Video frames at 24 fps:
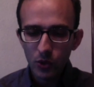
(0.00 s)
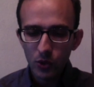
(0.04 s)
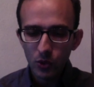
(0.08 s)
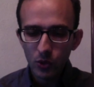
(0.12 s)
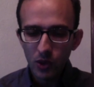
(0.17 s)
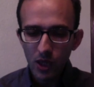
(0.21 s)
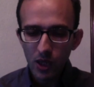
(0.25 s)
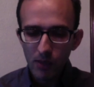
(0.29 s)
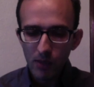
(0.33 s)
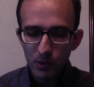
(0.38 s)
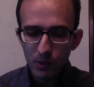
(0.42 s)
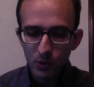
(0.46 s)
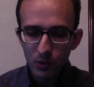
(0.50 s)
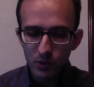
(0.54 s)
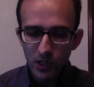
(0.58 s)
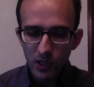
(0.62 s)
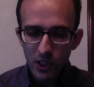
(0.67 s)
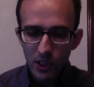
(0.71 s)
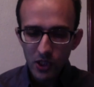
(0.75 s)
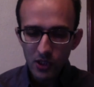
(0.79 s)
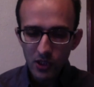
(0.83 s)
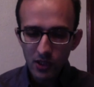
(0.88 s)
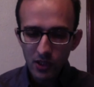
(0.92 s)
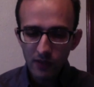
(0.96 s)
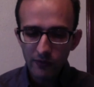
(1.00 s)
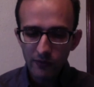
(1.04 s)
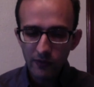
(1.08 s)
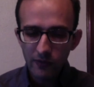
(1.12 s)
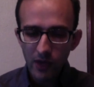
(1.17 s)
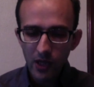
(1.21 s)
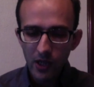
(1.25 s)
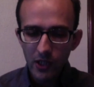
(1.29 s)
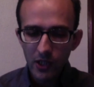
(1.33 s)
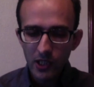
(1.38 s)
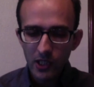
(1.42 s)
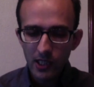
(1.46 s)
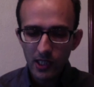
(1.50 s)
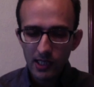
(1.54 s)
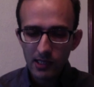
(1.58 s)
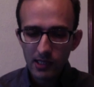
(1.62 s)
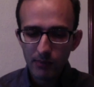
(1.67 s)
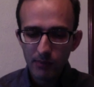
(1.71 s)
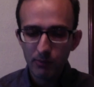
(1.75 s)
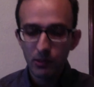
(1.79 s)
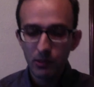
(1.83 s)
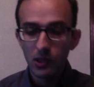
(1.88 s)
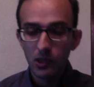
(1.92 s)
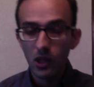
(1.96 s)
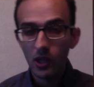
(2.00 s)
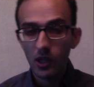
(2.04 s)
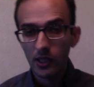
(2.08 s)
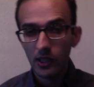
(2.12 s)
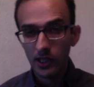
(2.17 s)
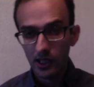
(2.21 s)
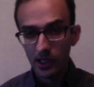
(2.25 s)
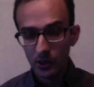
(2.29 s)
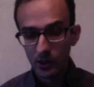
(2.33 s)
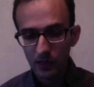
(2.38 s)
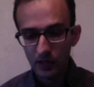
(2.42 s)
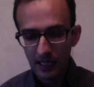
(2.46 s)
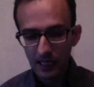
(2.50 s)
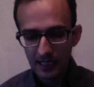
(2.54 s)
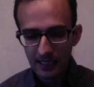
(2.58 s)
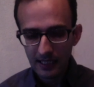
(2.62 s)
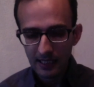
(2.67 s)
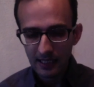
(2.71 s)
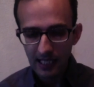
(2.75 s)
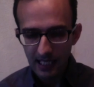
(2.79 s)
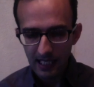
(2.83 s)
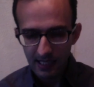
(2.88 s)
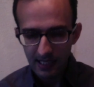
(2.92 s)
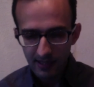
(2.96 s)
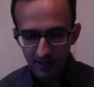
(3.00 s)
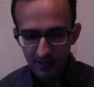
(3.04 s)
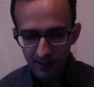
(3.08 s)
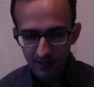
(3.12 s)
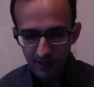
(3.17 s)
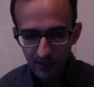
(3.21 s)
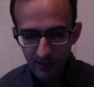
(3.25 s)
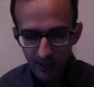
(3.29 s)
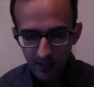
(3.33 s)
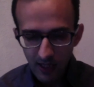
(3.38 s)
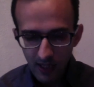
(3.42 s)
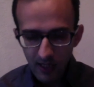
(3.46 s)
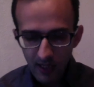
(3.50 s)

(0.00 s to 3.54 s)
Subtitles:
to computational functions belonging to that class.